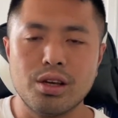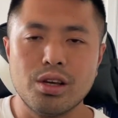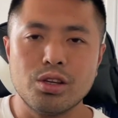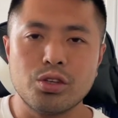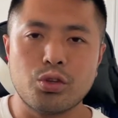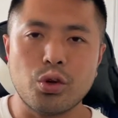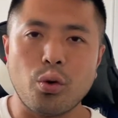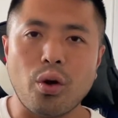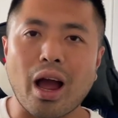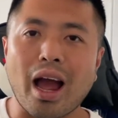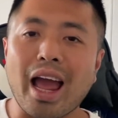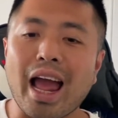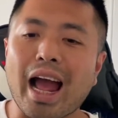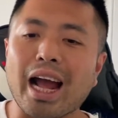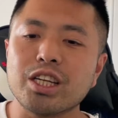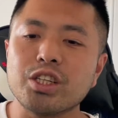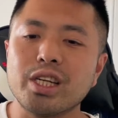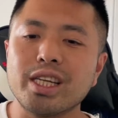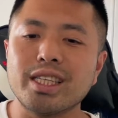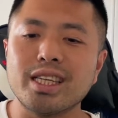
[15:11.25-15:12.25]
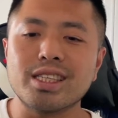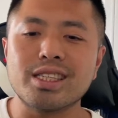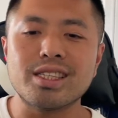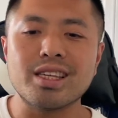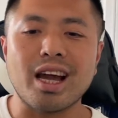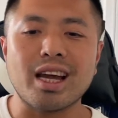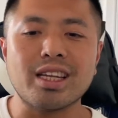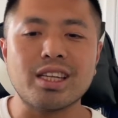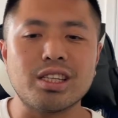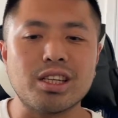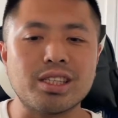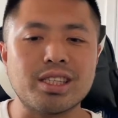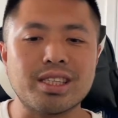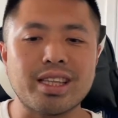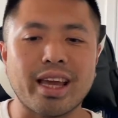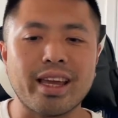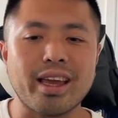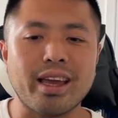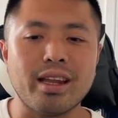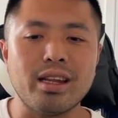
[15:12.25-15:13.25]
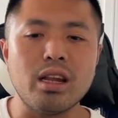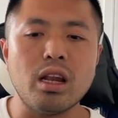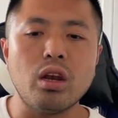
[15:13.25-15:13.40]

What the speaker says: So I actually decided to stay in.